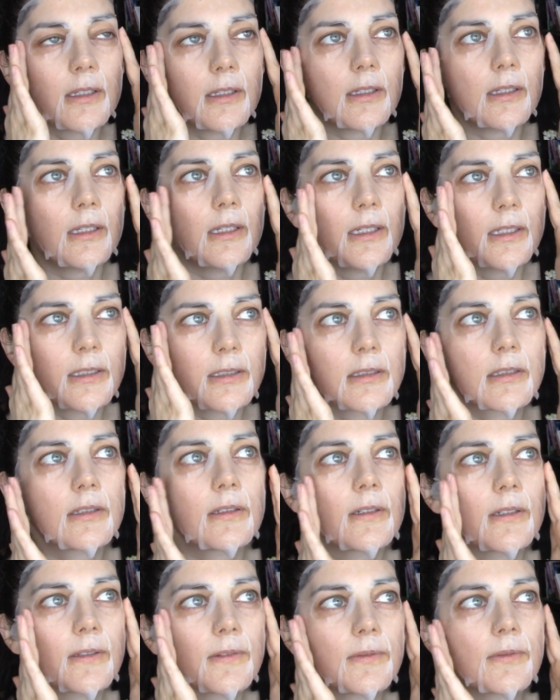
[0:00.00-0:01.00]
getting it
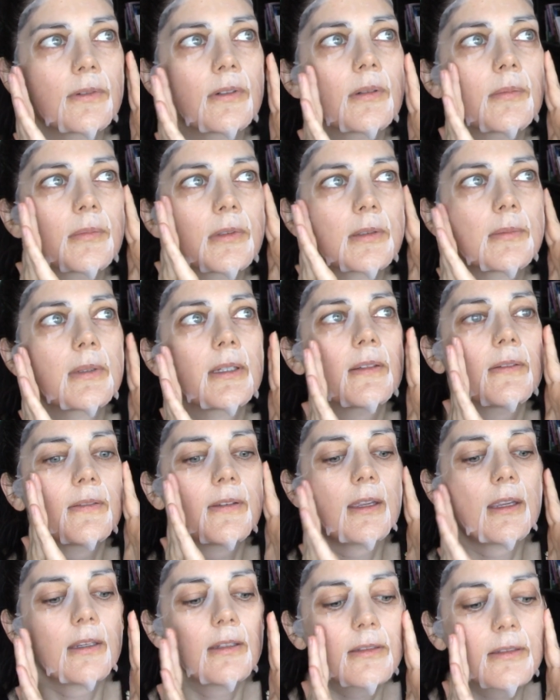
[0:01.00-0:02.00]
to conform to my
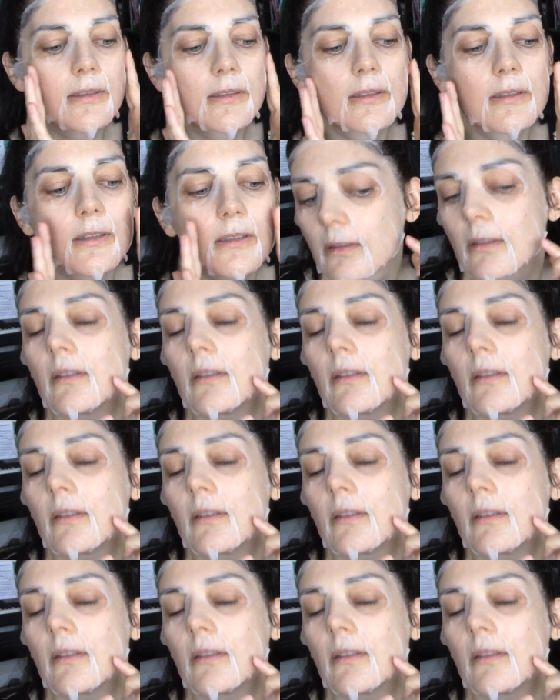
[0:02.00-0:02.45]
face.